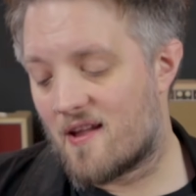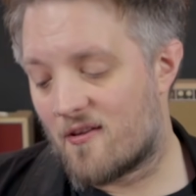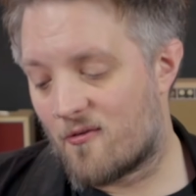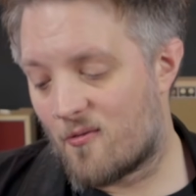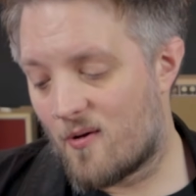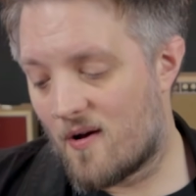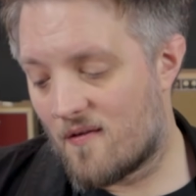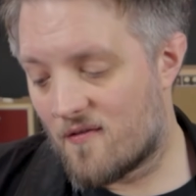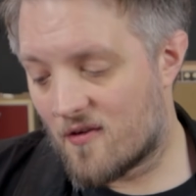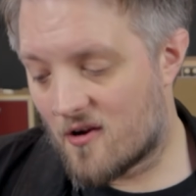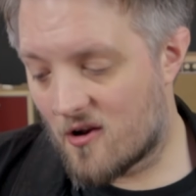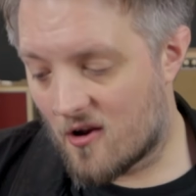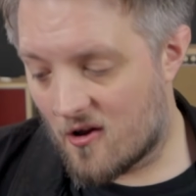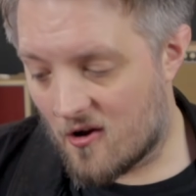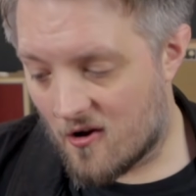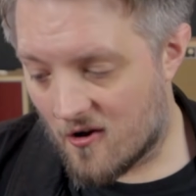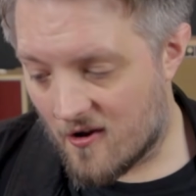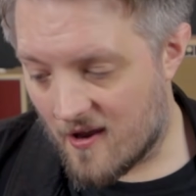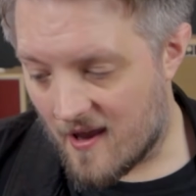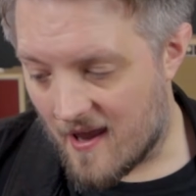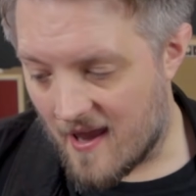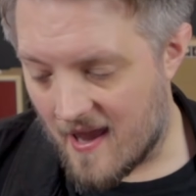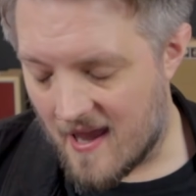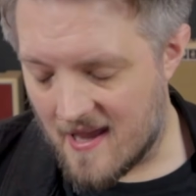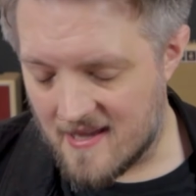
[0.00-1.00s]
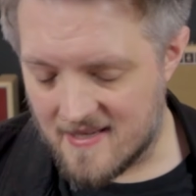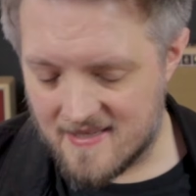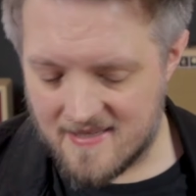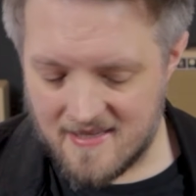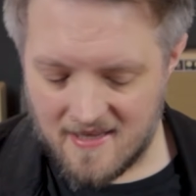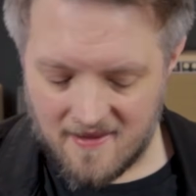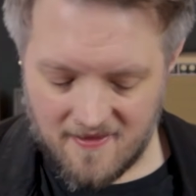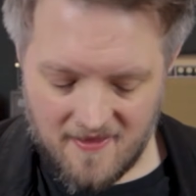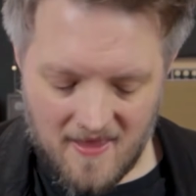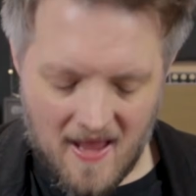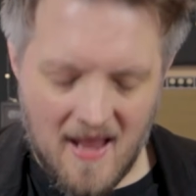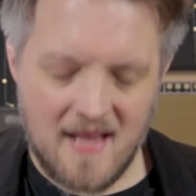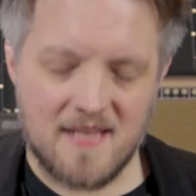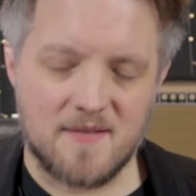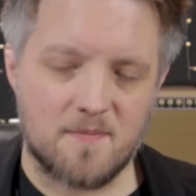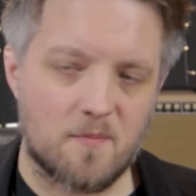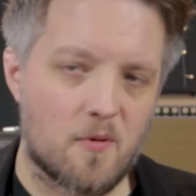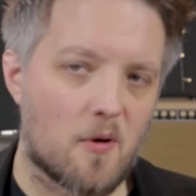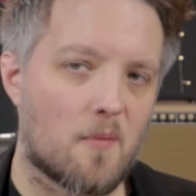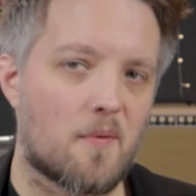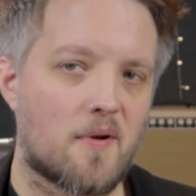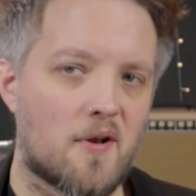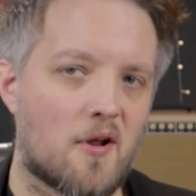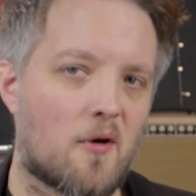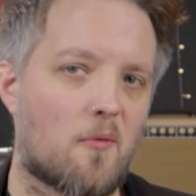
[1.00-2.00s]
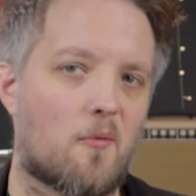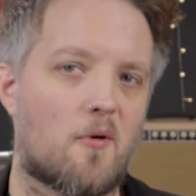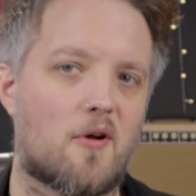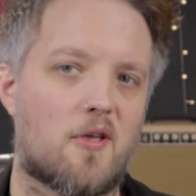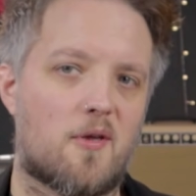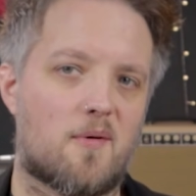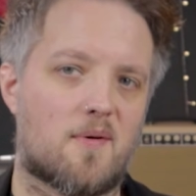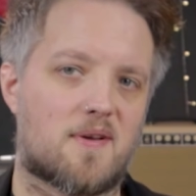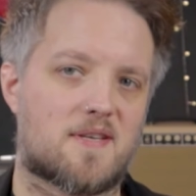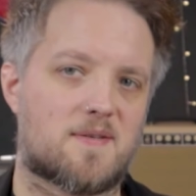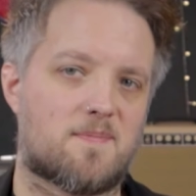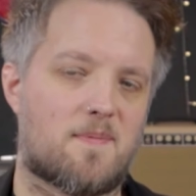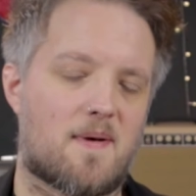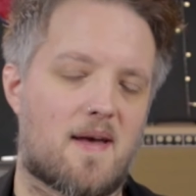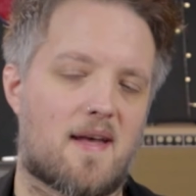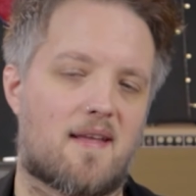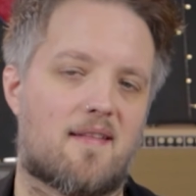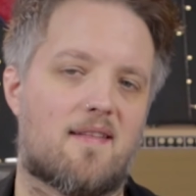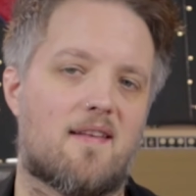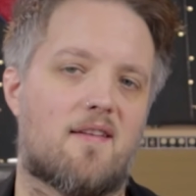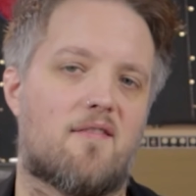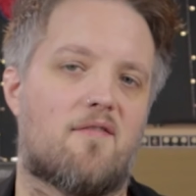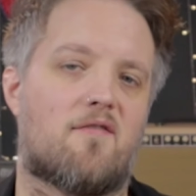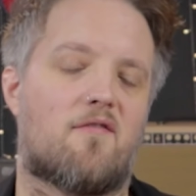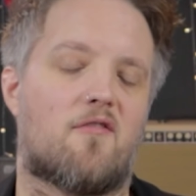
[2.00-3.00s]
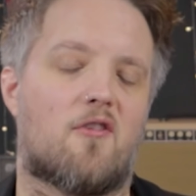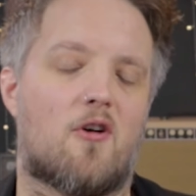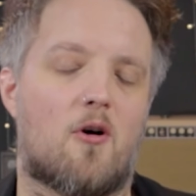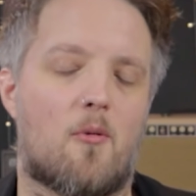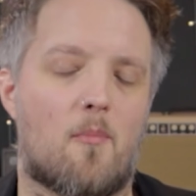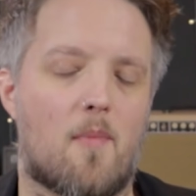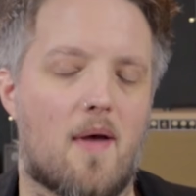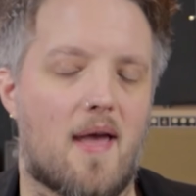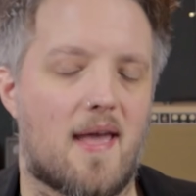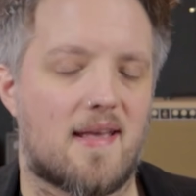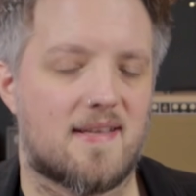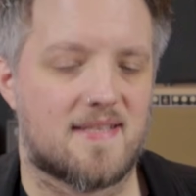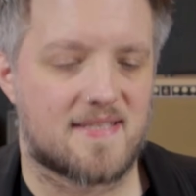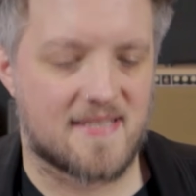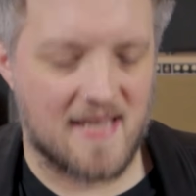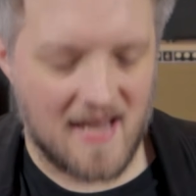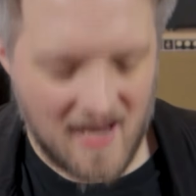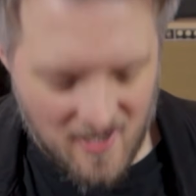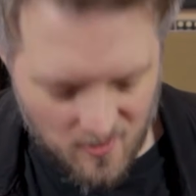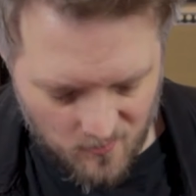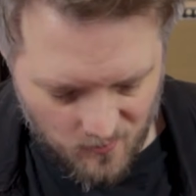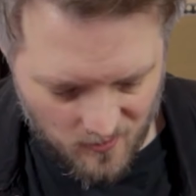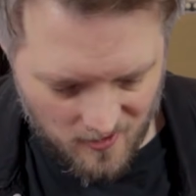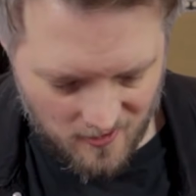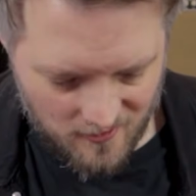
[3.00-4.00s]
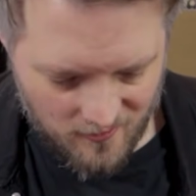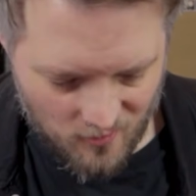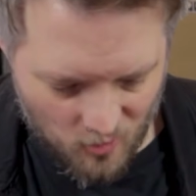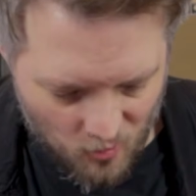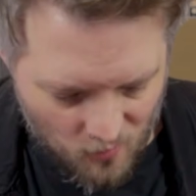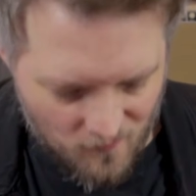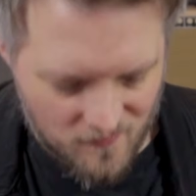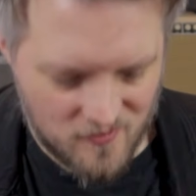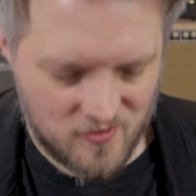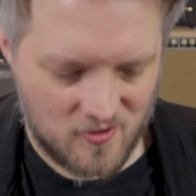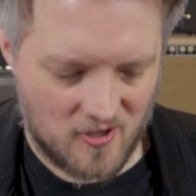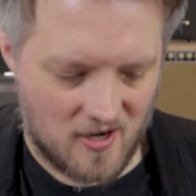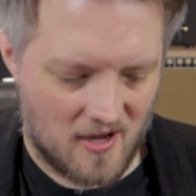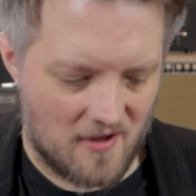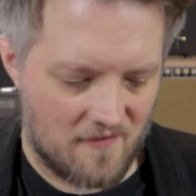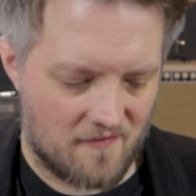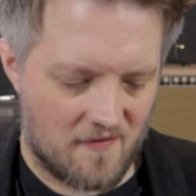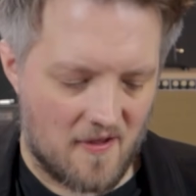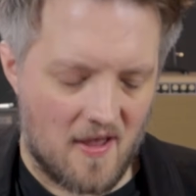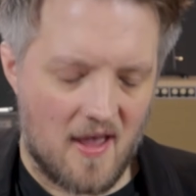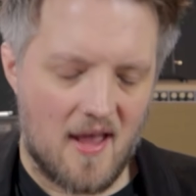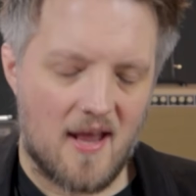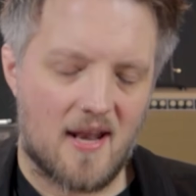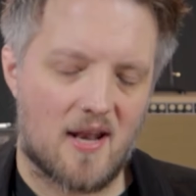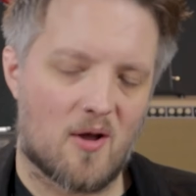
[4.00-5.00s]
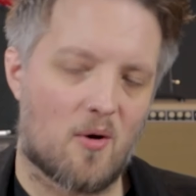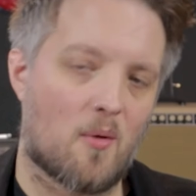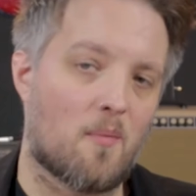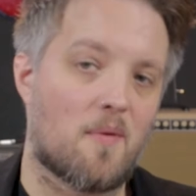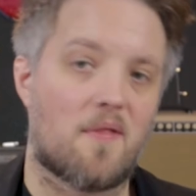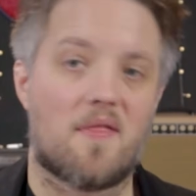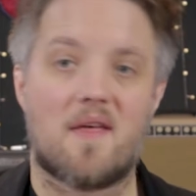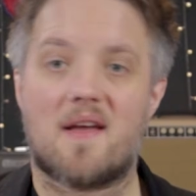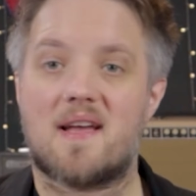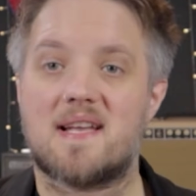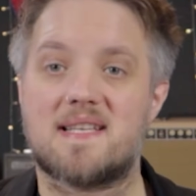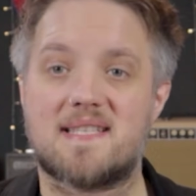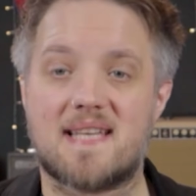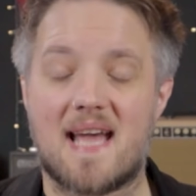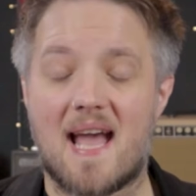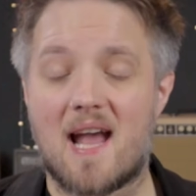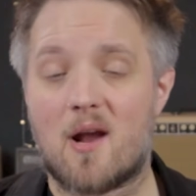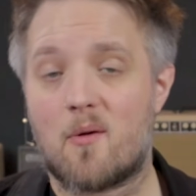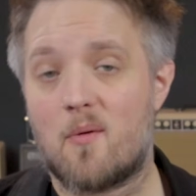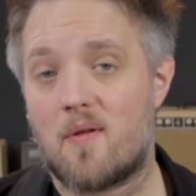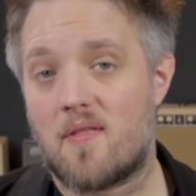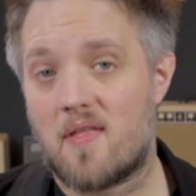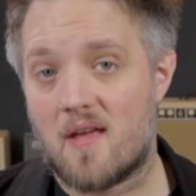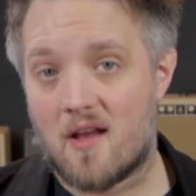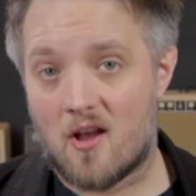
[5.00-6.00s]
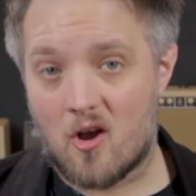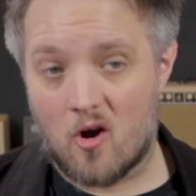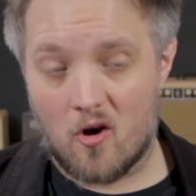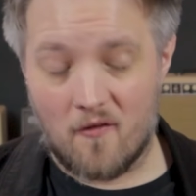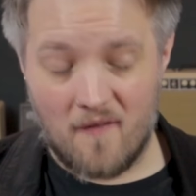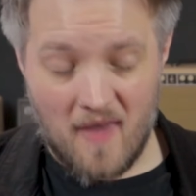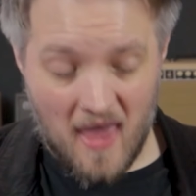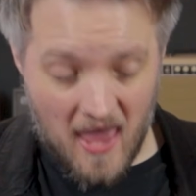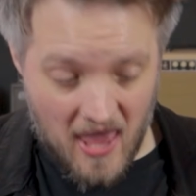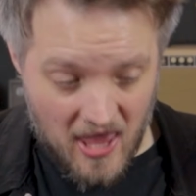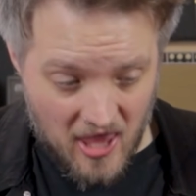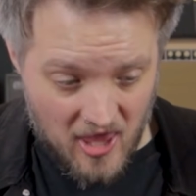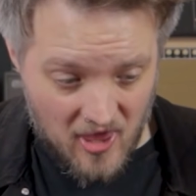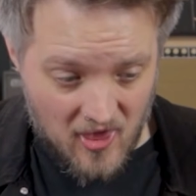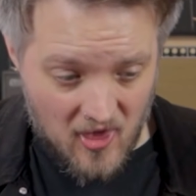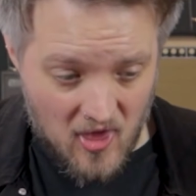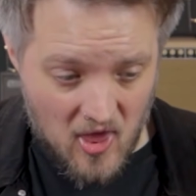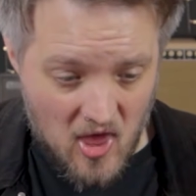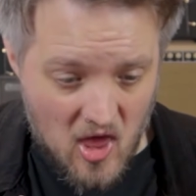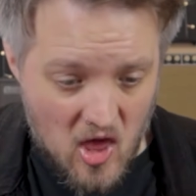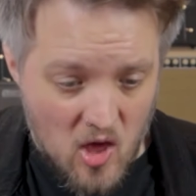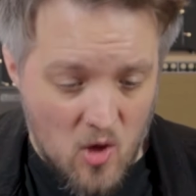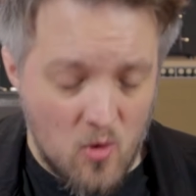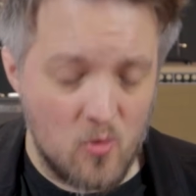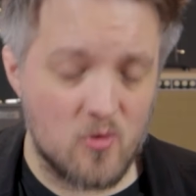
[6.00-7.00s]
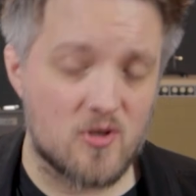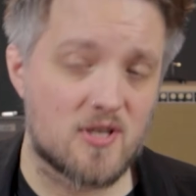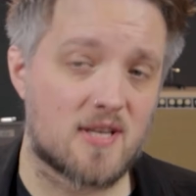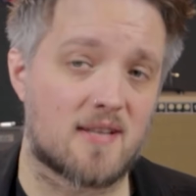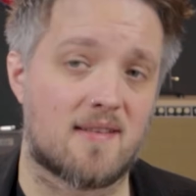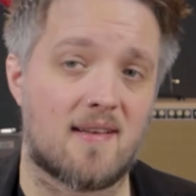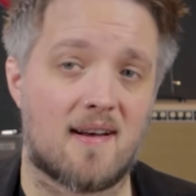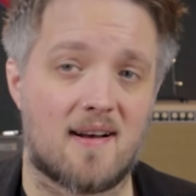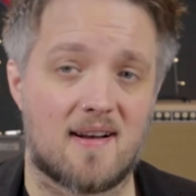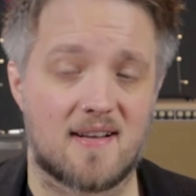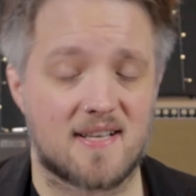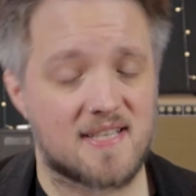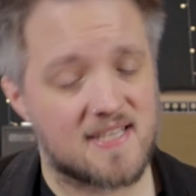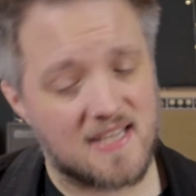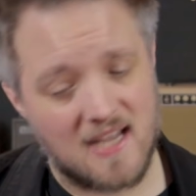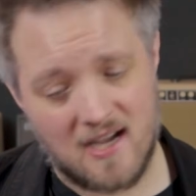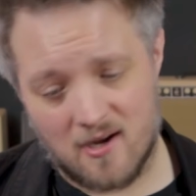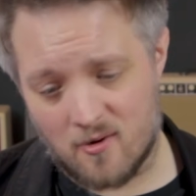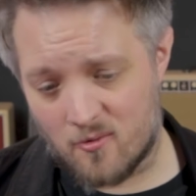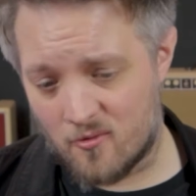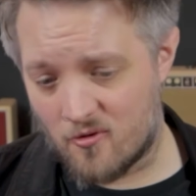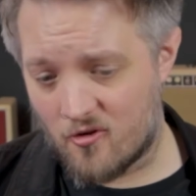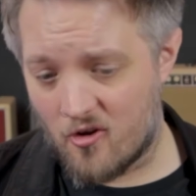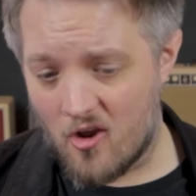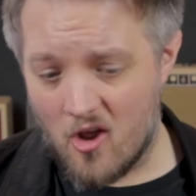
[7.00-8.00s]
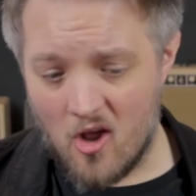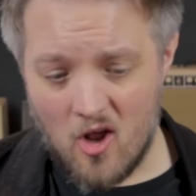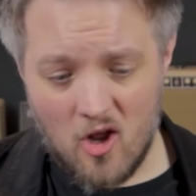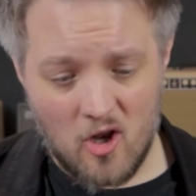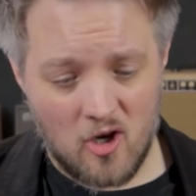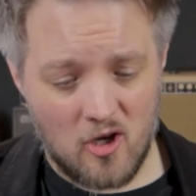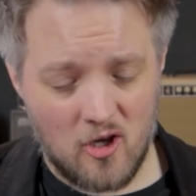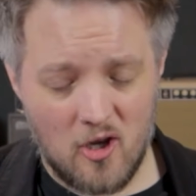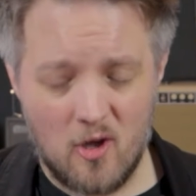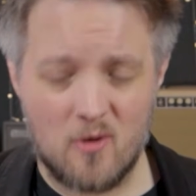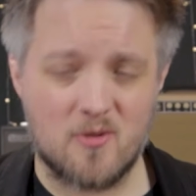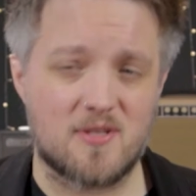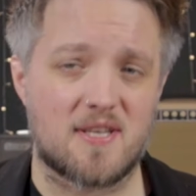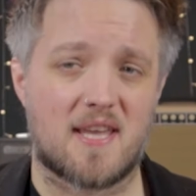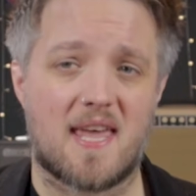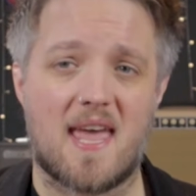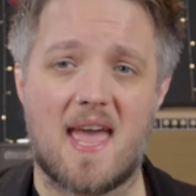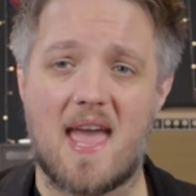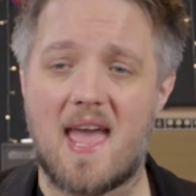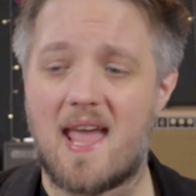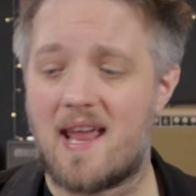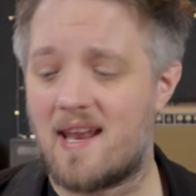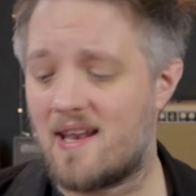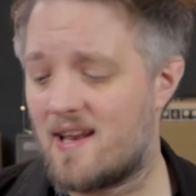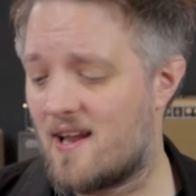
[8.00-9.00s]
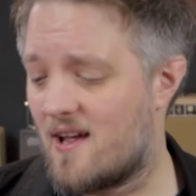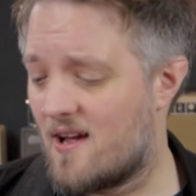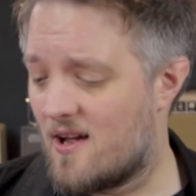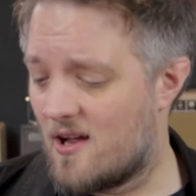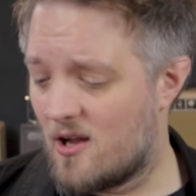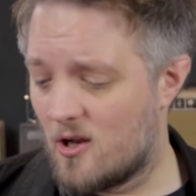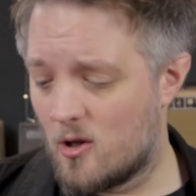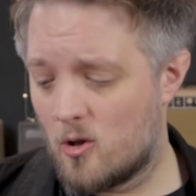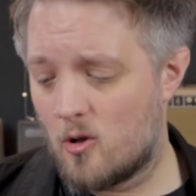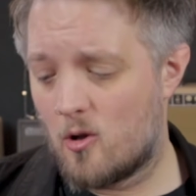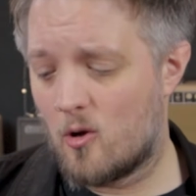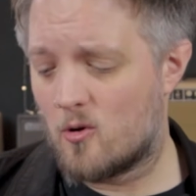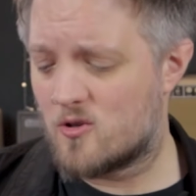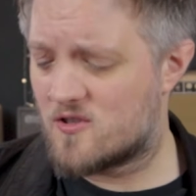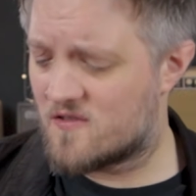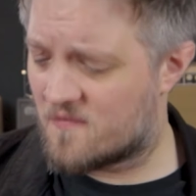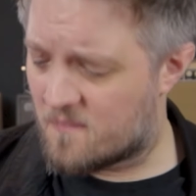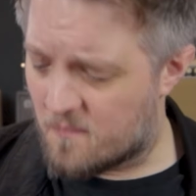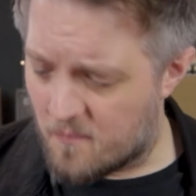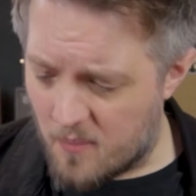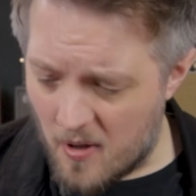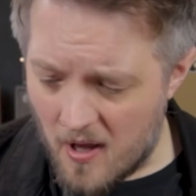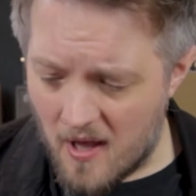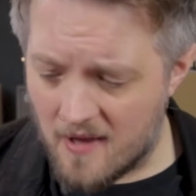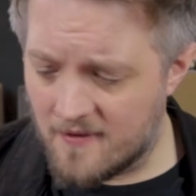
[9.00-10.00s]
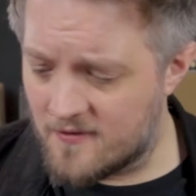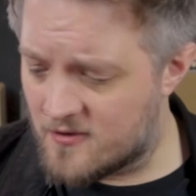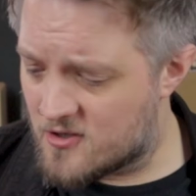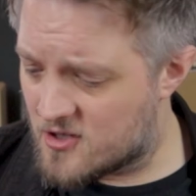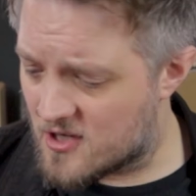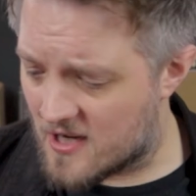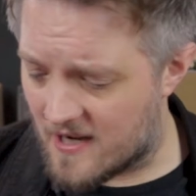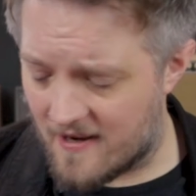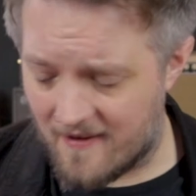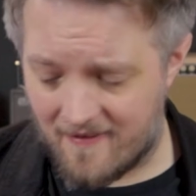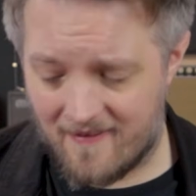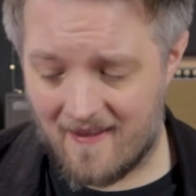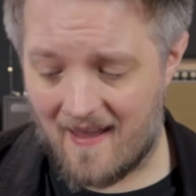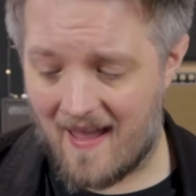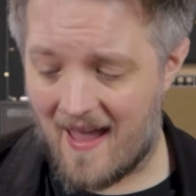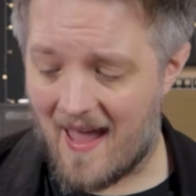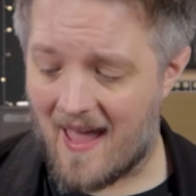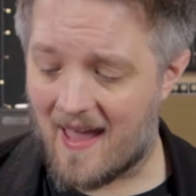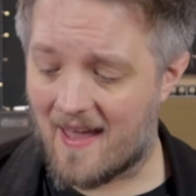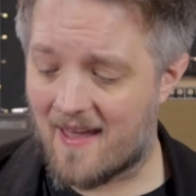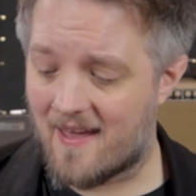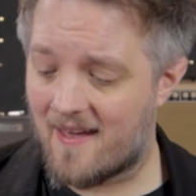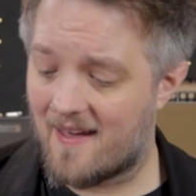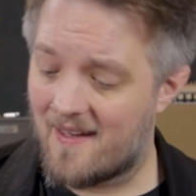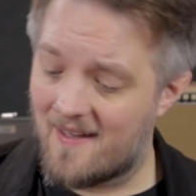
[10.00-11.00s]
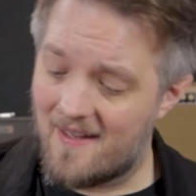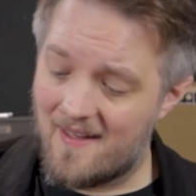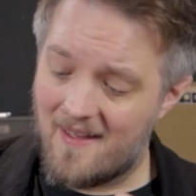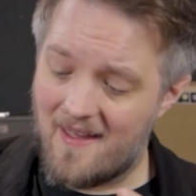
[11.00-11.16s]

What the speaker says: at 12 o'clock is that that's probably not what you expected from a Zakk Wylde Overdrive. Now when we think of Zakk, we think of a huge guitar sound, loads of gain, loads of punch and attack,